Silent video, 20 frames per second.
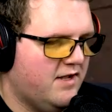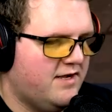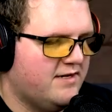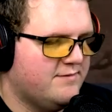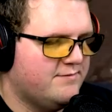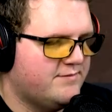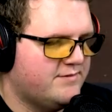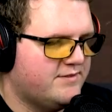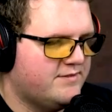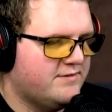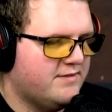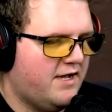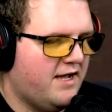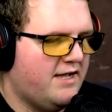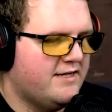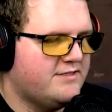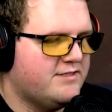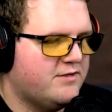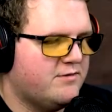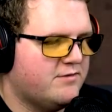He's alright. I
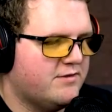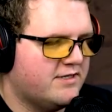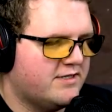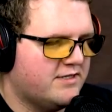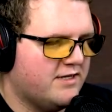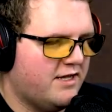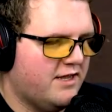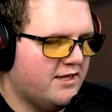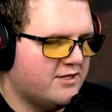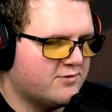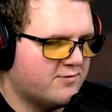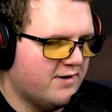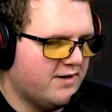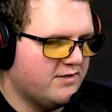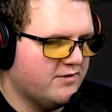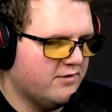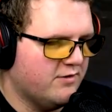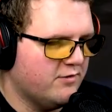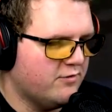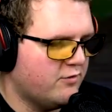don't acknowledge
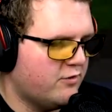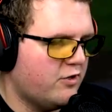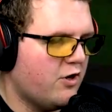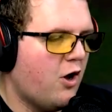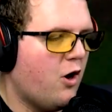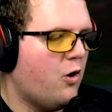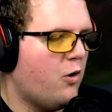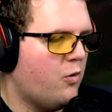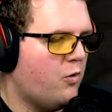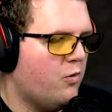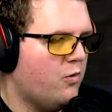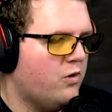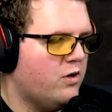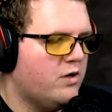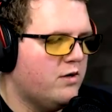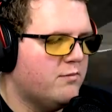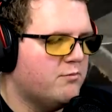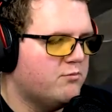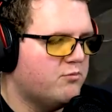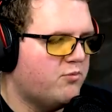Randall. No.
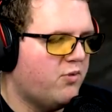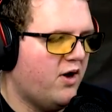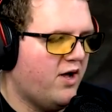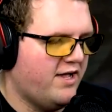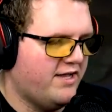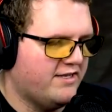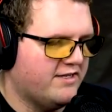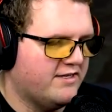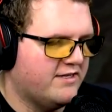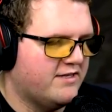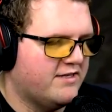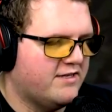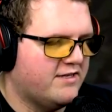I'm telling you,